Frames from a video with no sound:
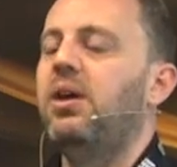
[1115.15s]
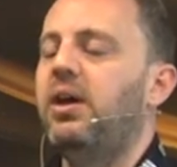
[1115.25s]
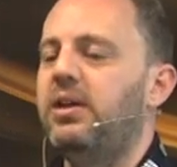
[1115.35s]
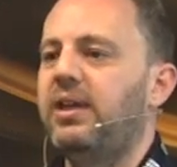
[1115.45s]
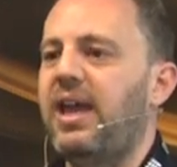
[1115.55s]

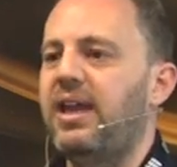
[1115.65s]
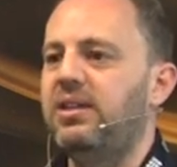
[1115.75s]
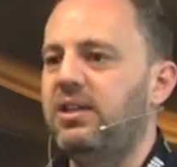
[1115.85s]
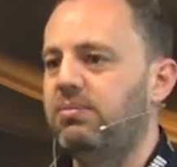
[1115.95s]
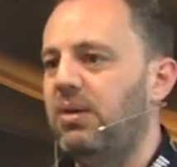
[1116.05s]
And again,
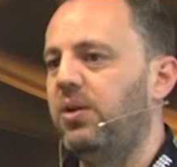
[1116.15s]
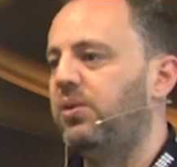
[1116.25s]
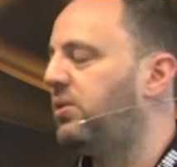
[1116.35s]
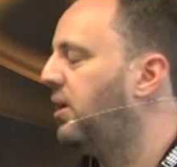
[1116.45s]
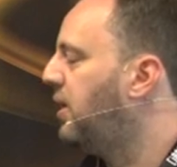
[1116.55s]
in this
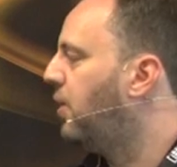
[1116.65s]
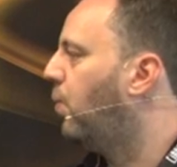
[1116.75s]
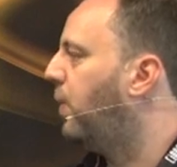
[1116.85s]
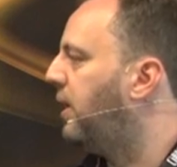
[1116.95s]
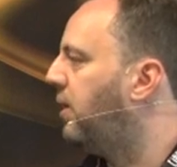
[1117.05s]
mode,
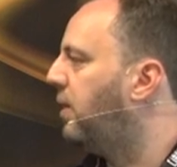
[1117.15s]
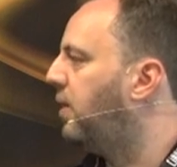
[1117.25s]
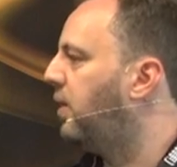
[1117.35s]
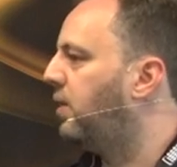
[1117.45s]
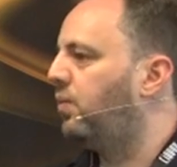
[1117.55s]

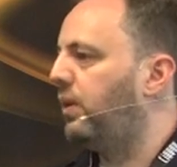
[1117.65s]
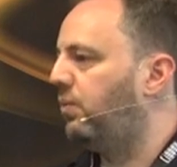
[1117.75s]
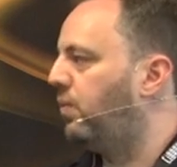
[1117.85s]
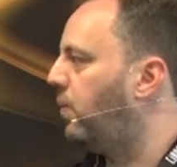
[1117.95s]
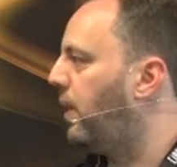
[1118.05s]
where
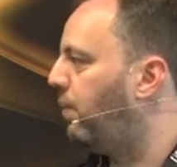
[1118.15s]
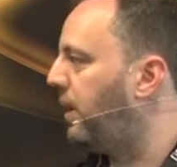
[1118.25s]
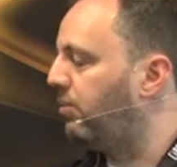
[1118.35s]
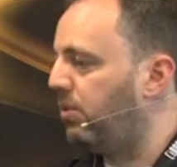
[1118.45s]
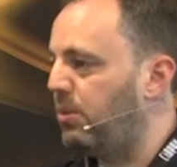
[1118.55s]

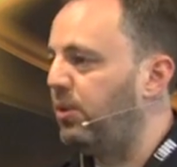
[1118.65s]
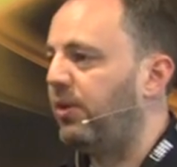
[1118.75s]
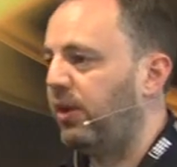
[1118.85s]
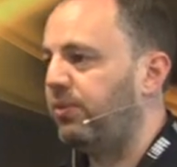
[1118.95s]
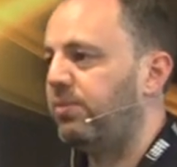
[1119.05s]
we can remove
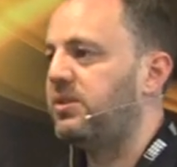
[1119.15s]
the load from